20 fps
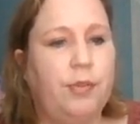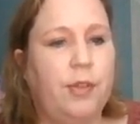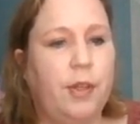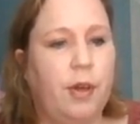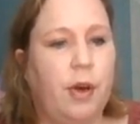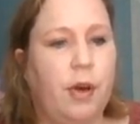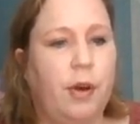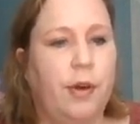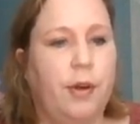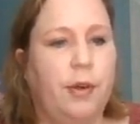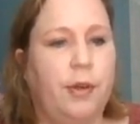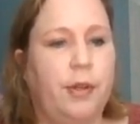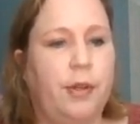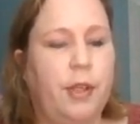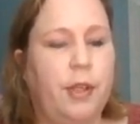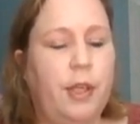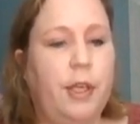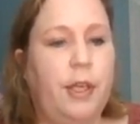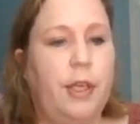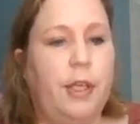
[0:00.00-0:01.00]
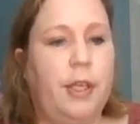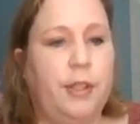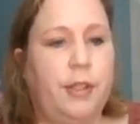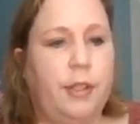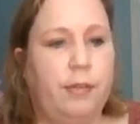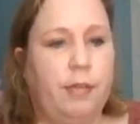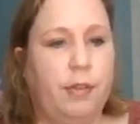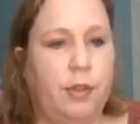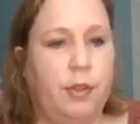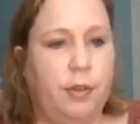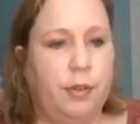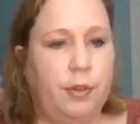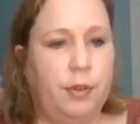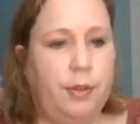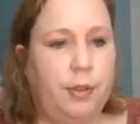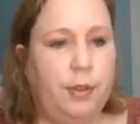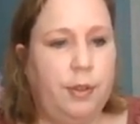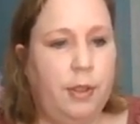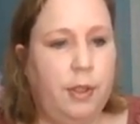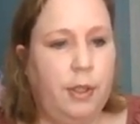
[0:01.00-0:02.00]
feel hard and
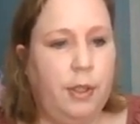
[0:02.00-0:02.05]
difficult.